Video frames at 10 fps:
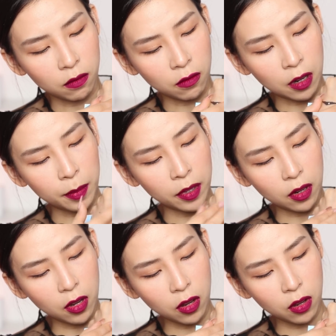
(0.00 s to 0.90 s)
rub it
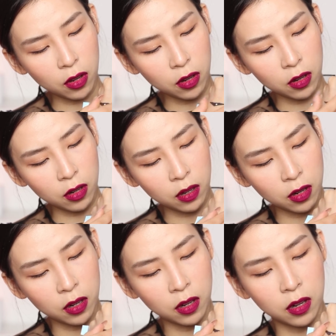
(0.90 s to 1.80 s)
on
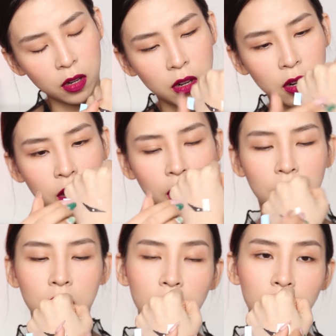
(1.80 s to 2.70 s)

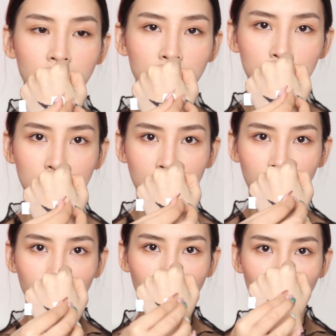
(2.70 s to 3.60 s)
and then
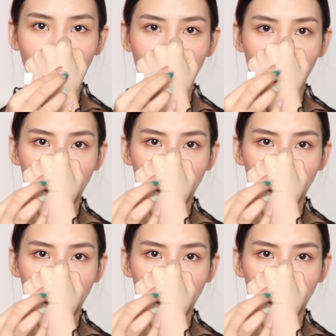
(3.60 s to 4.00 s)
peel off.